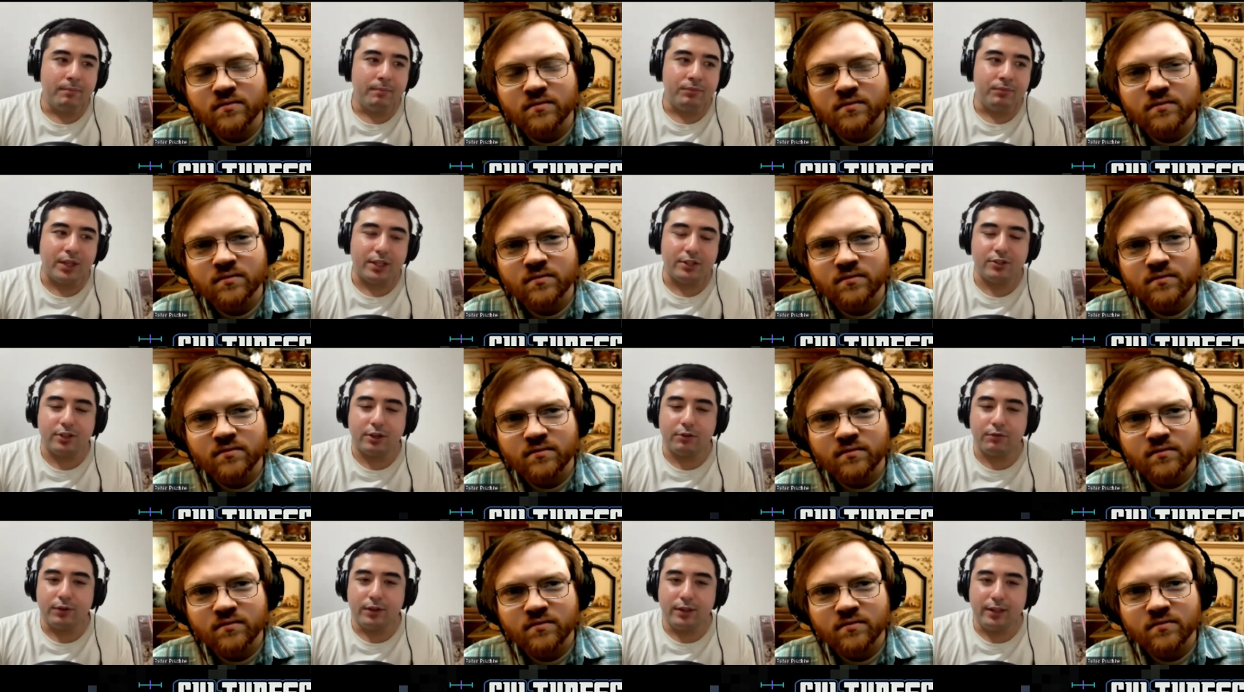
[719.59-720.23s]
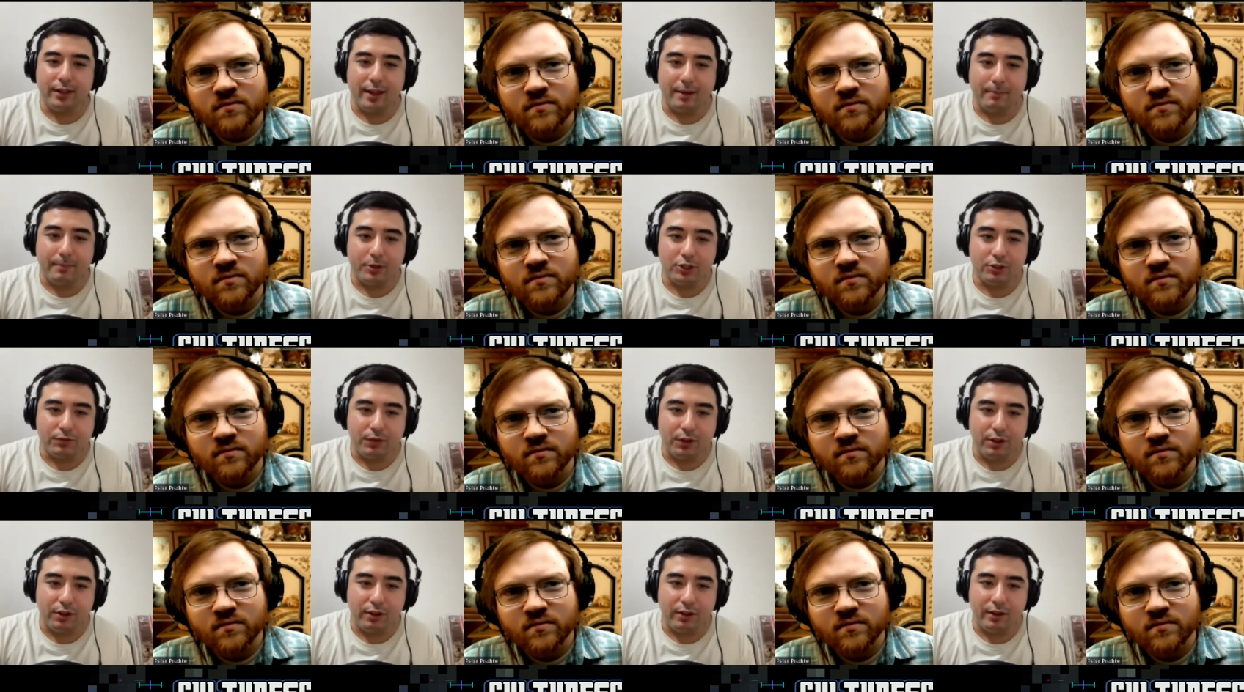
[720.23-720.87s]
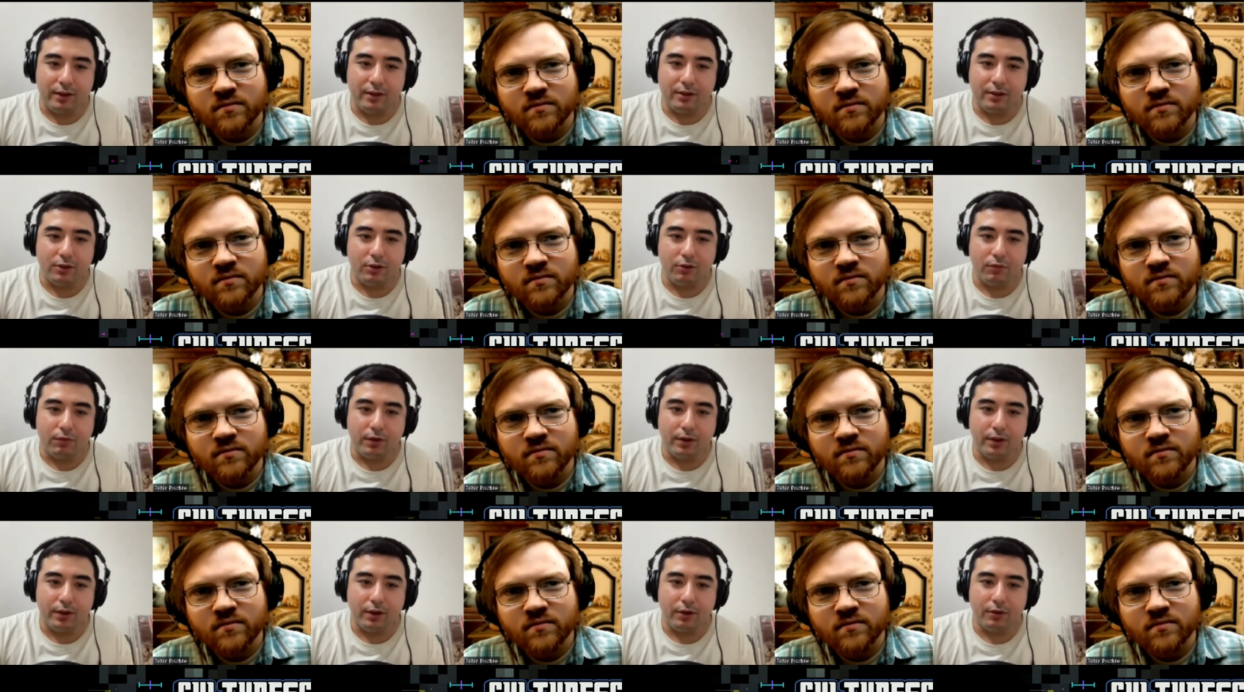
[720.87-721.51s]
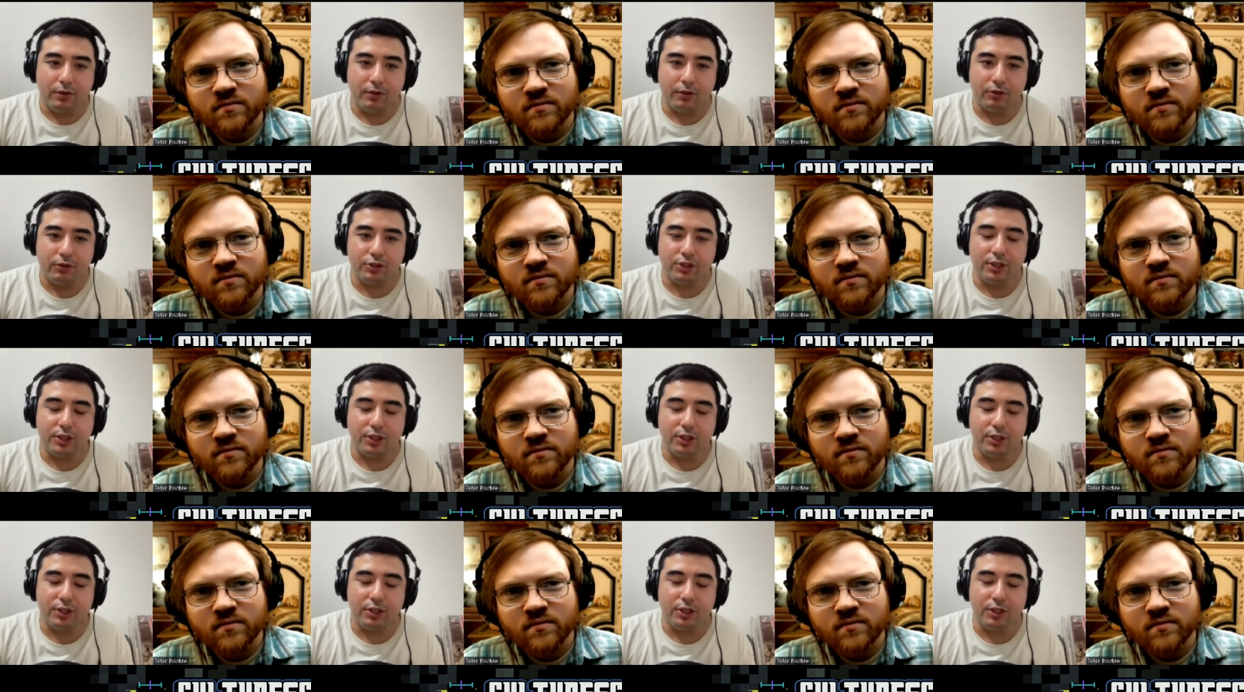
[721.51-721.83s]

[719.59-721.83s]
Speaker 1: that's not really that much of a thing over here. There's